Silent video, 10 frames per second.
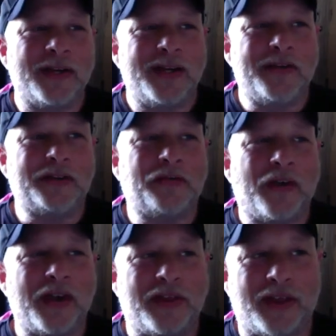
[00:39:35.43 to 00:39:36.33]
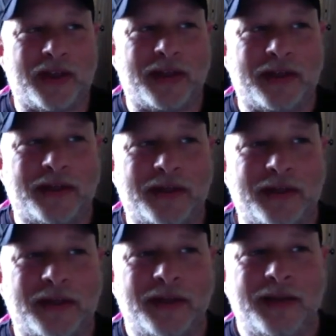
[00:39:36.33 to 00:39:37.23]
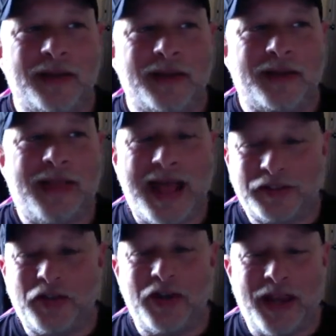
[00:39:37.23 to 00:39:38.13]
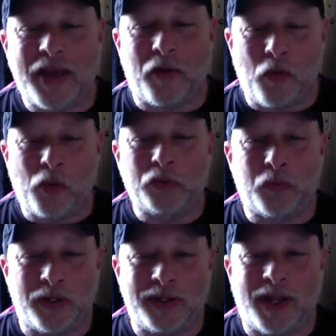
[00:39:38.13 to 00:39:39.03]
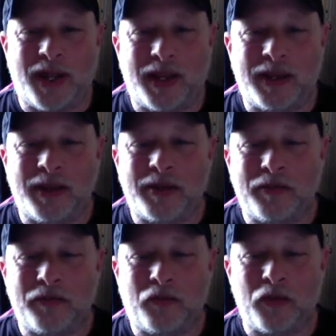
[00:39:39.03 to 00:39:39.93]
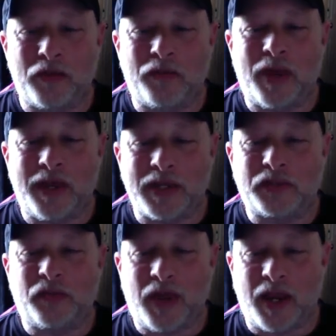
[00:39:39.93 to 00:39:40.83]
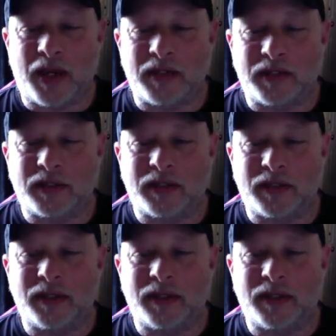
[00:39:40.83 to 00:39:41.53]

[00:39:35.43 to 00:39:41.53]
Here's the funny thing. That's going to get old one day for the Vegas fans,